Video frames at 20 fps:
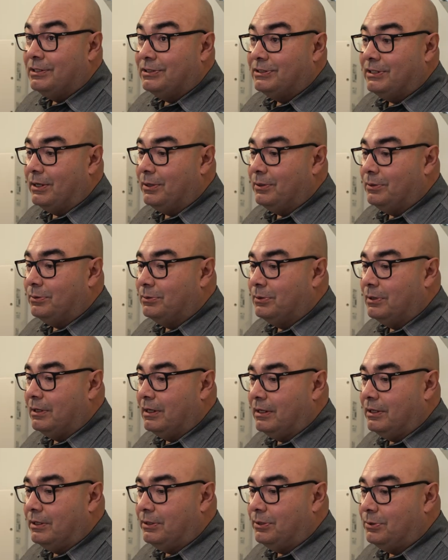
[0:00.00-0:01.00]
So
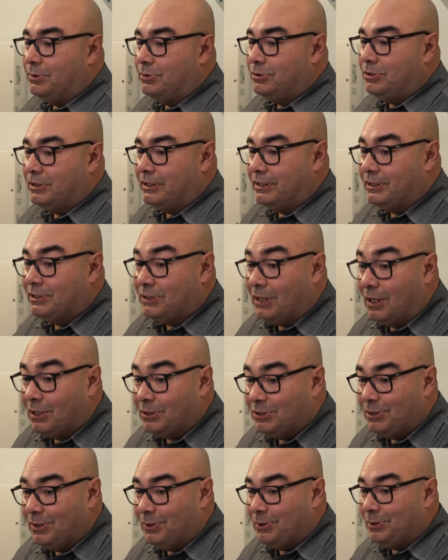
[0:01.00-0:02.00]
you should install
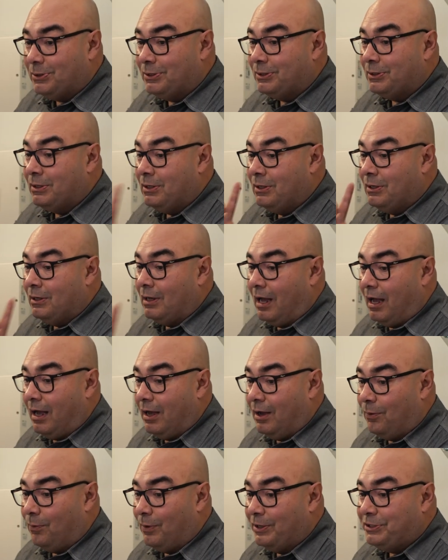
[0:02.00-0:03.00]
solar
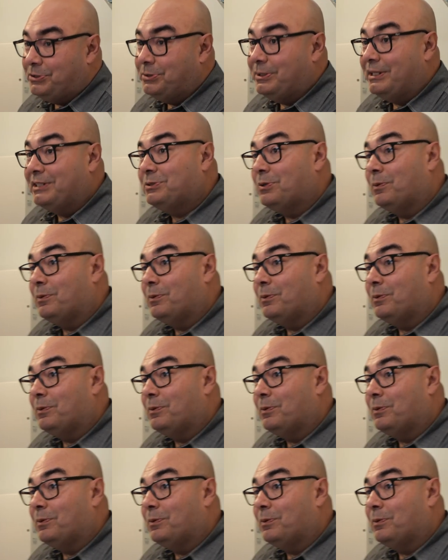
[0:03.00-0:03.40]
uh, once you get